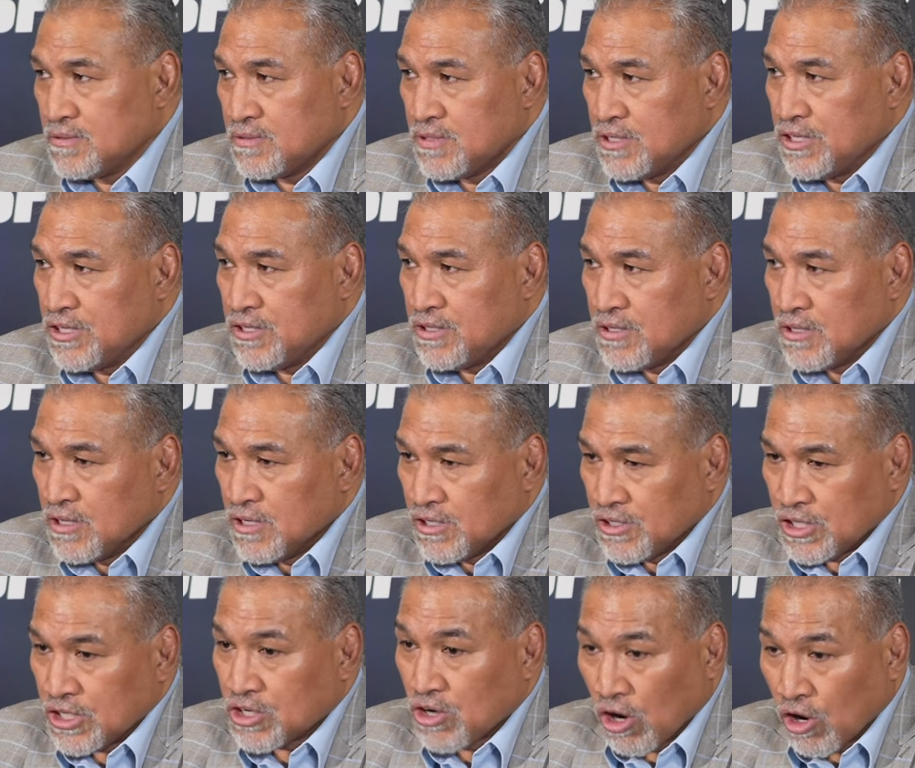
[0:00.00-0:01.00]
the
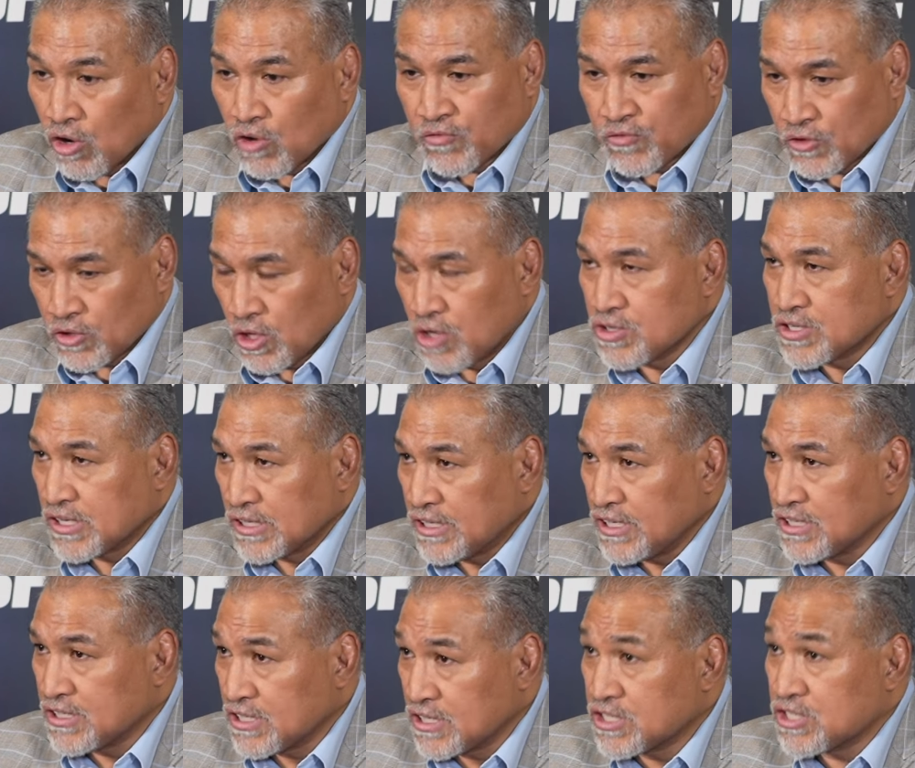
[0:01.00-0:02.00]
the goal for those
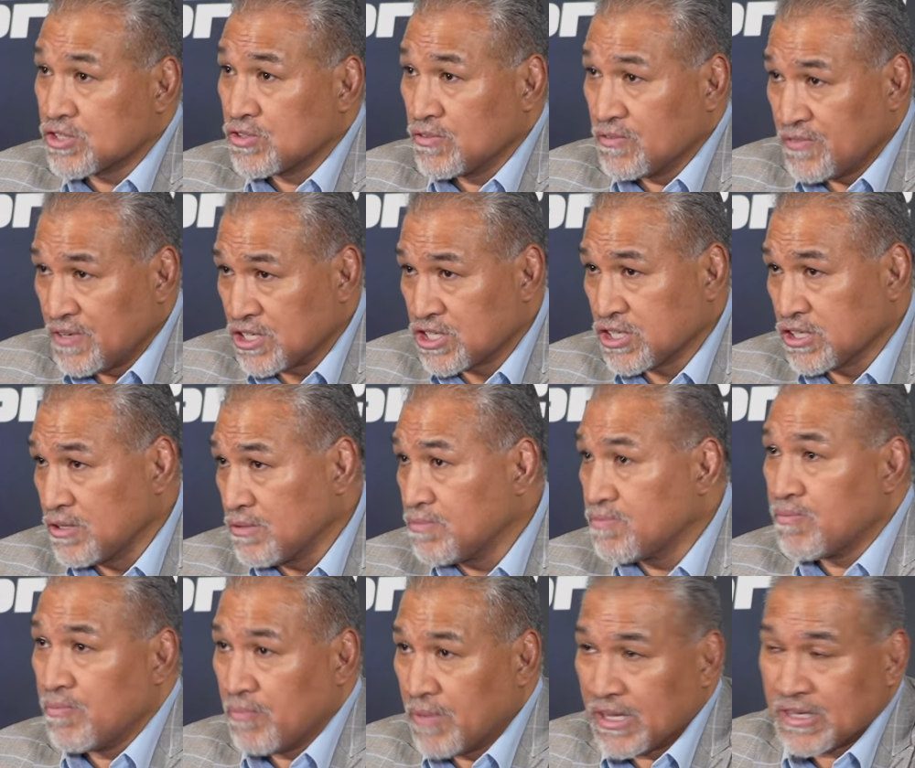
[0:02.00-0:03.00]
leagues is to eventually
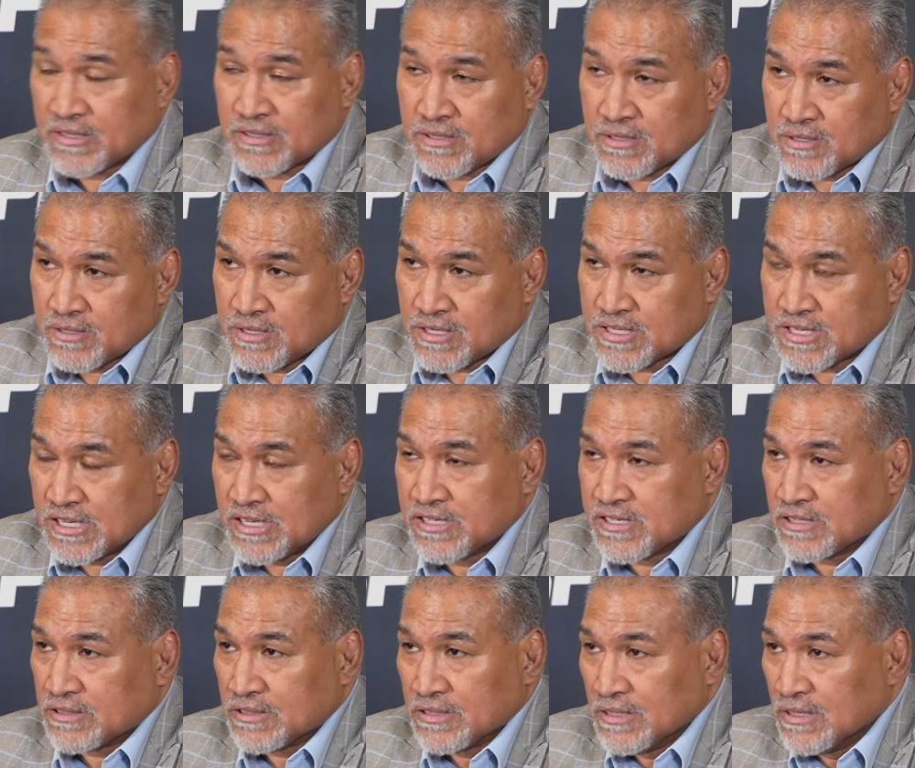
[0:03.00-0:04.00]
make the
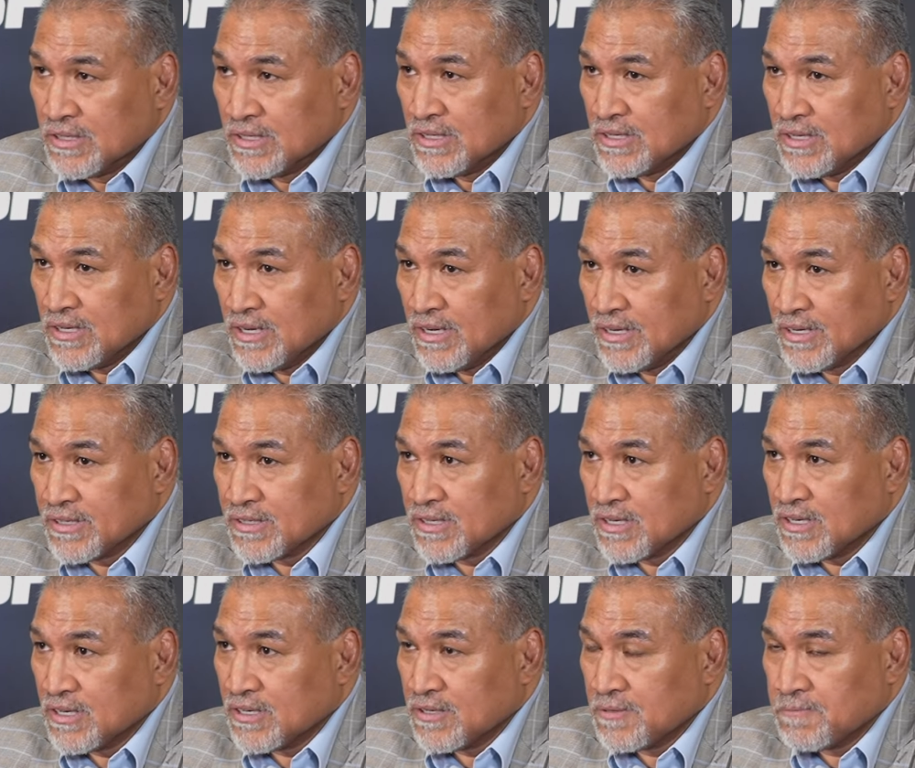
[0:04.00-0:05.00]
season and
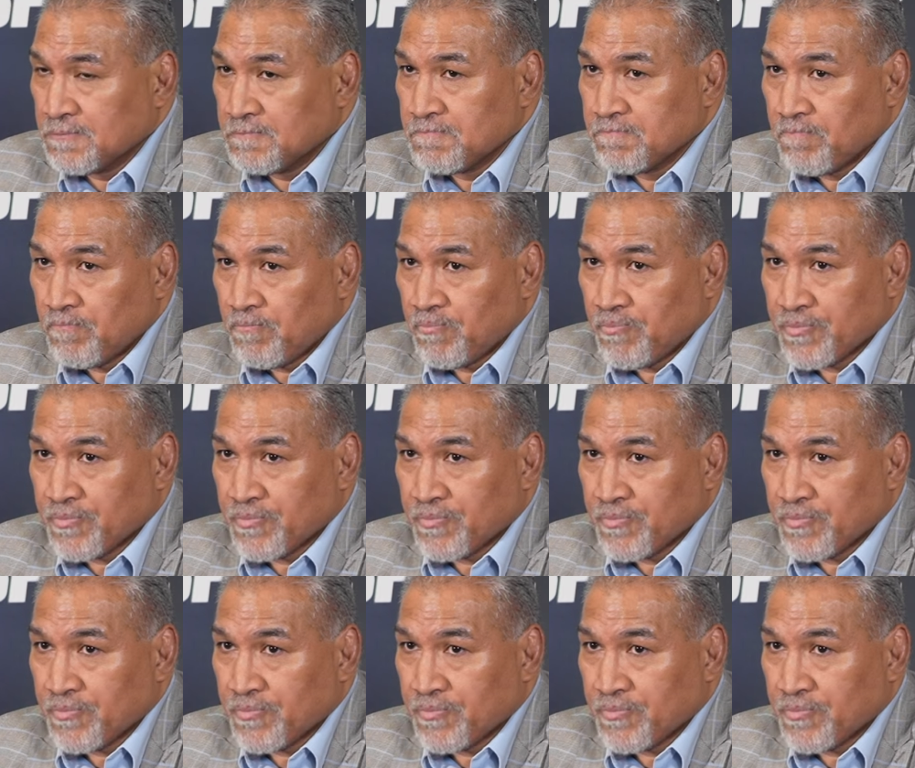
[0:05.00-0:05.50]
um,